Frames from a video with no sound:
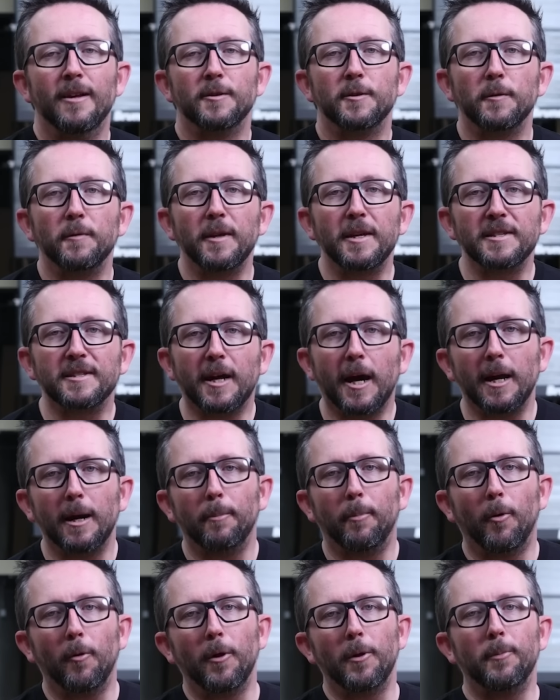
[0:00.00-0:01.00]
these kind
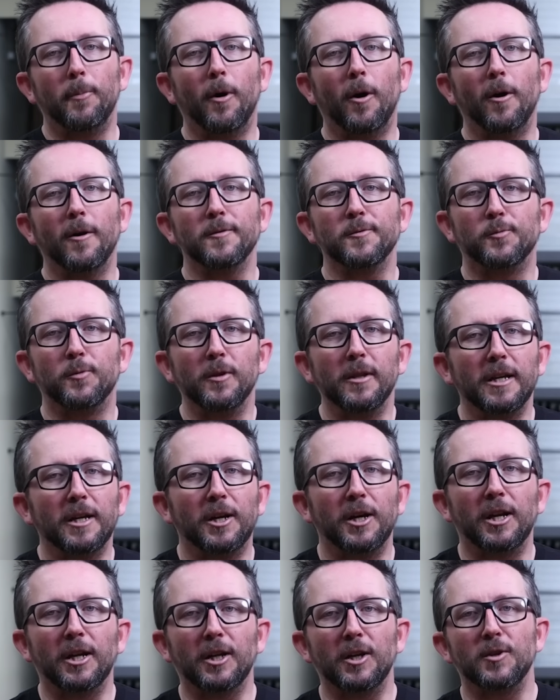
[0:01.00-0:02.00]
of bowling balls, really
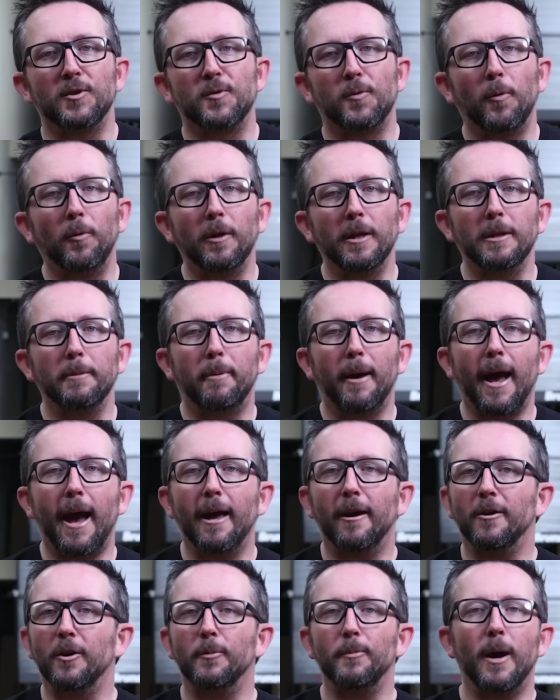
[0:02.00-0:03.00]
good at controlling the
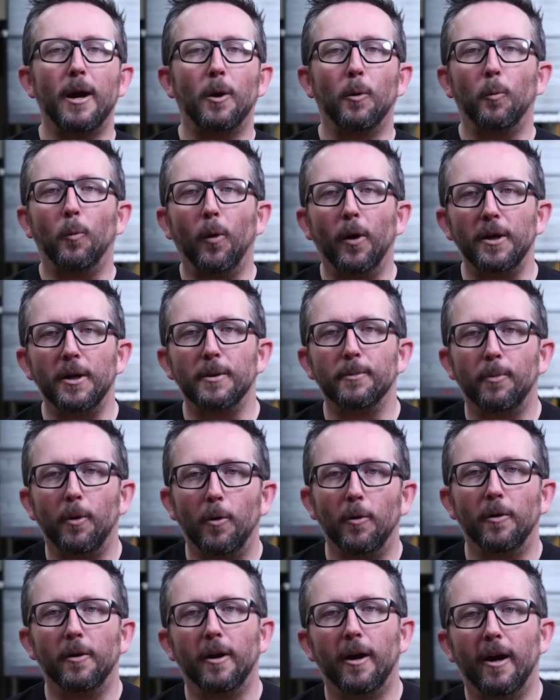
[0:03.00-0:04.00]
pattern no matter what you're
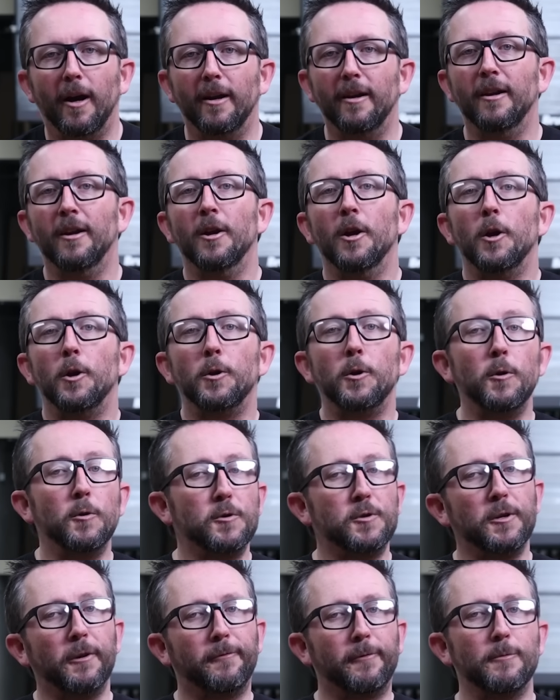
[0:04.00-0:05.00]
bowling on,
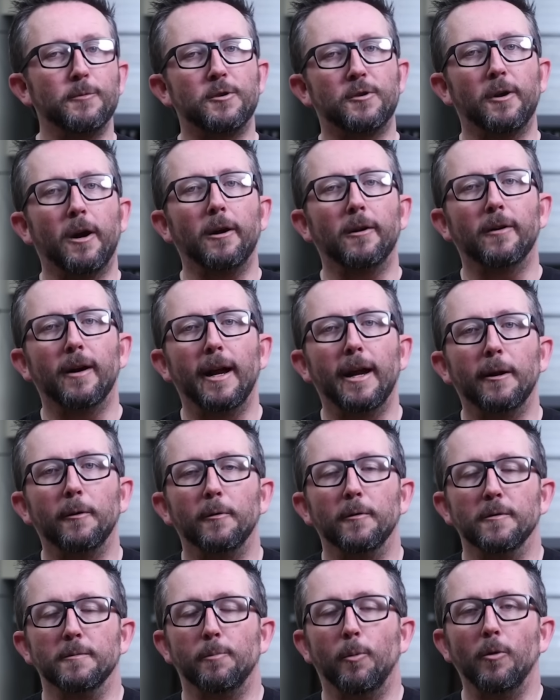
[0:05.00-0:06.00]
usually from straighter
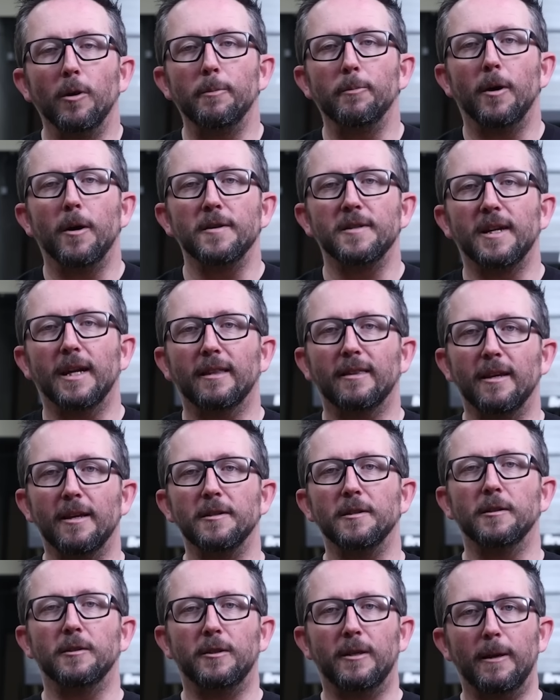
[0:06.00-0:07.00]
angles. Bowling balls like
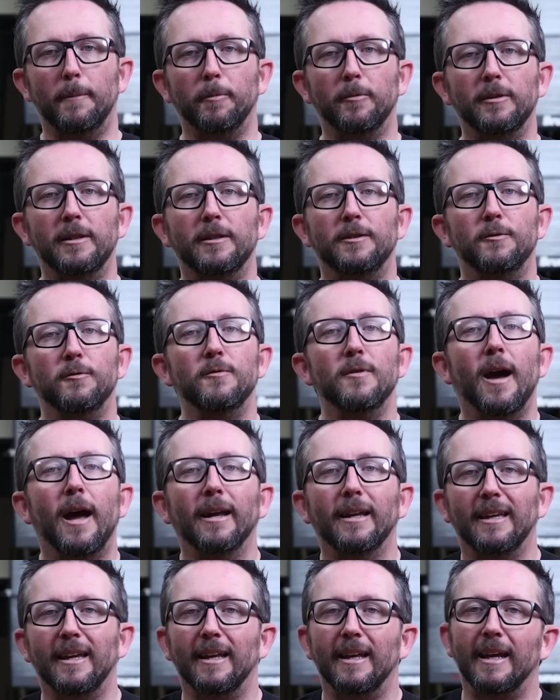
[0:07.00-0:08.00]
this, you typically do
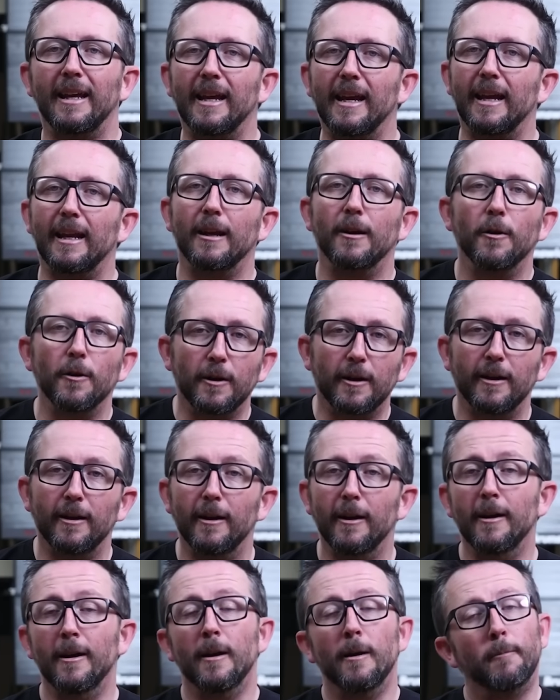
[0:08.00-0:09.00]
not get in and hook it,
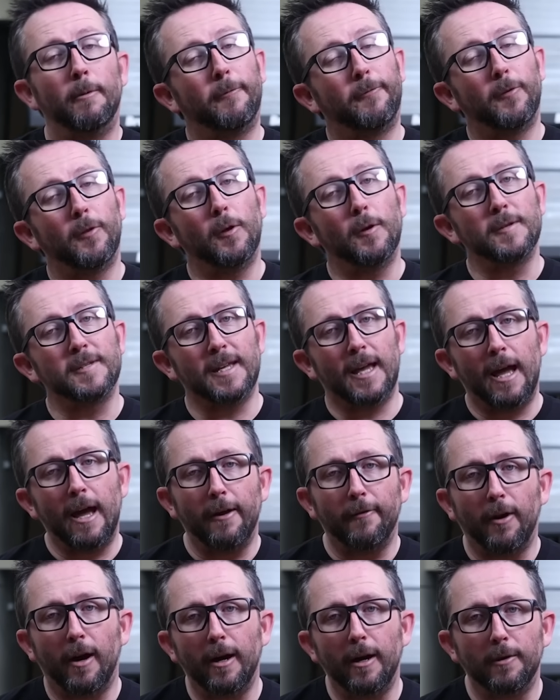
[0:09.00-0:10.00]
but for those that
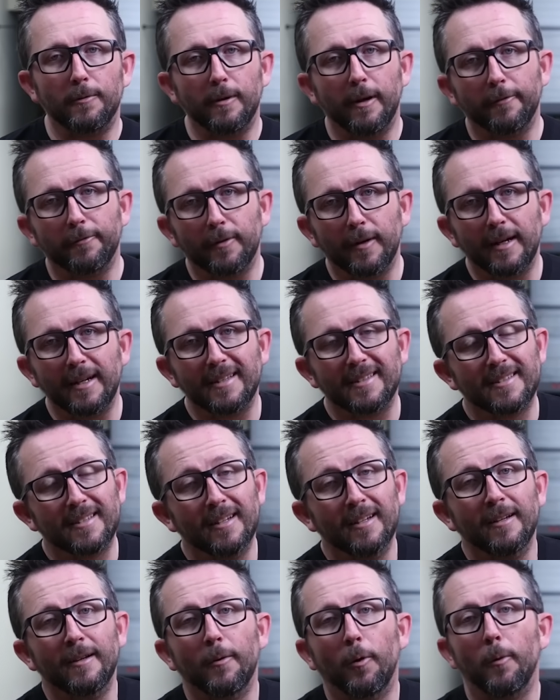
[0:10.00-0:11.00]
have higher rev rates
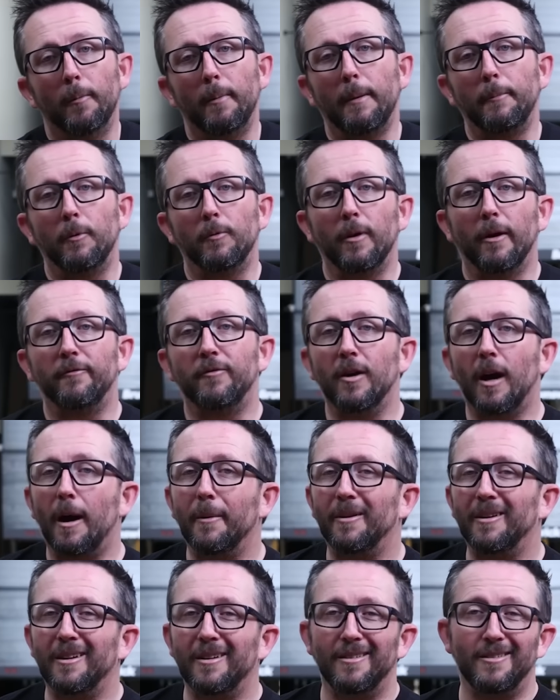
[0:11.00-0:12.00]
or maybe rev
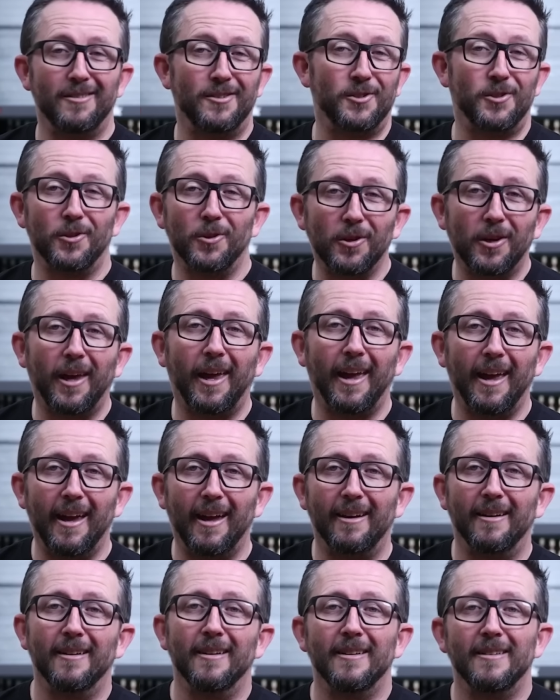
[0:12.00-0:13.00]
dominant, sure
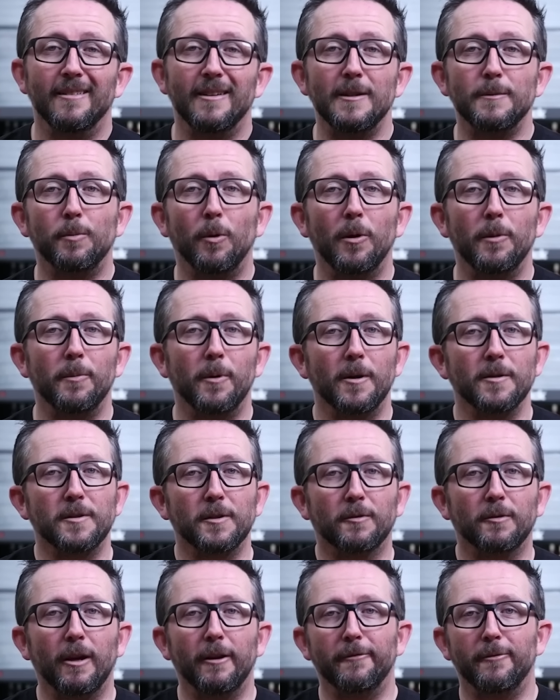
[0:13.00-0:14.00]
can. These bowling balls
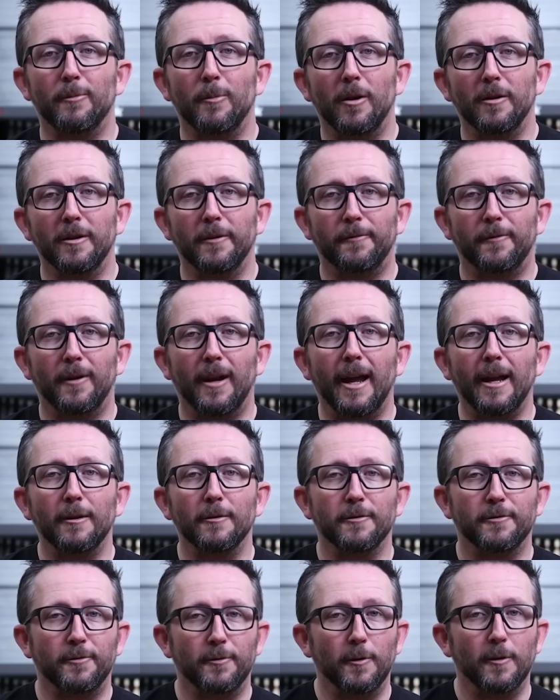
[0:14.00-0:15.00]
are great from all different
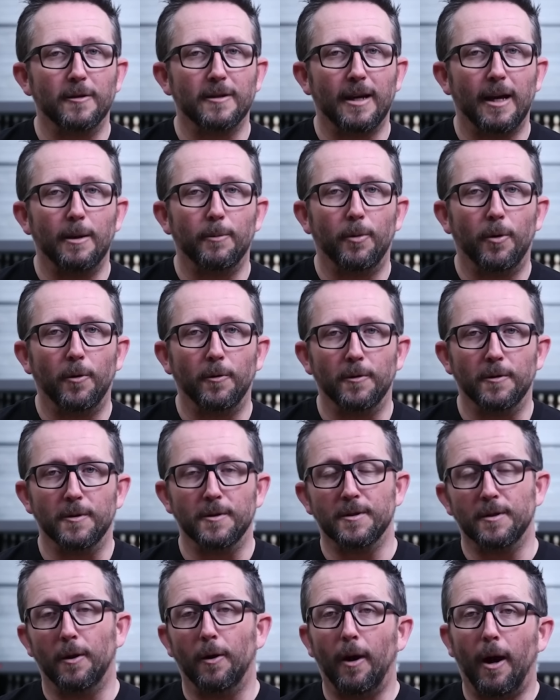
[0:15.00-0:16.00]
angles for those kind of
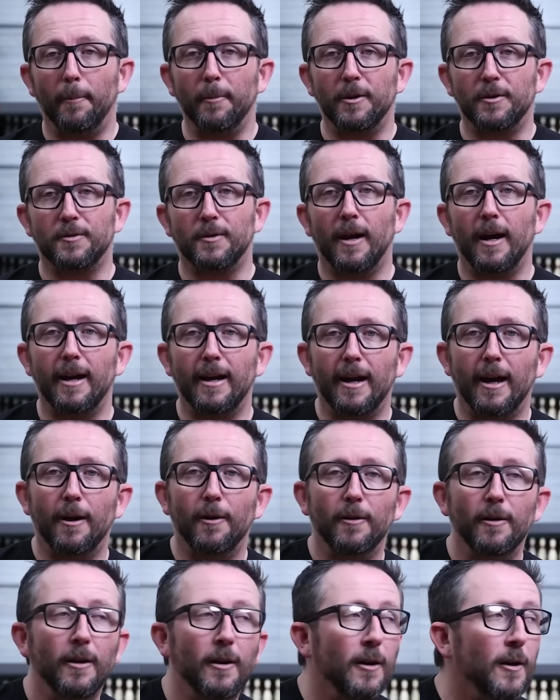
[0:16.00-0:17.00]
bowlers. So I'm gonna try it
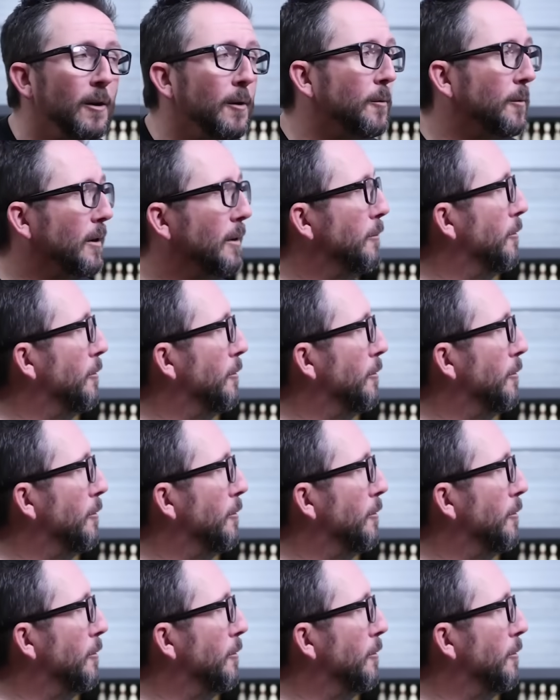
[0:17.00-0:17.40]
out, we're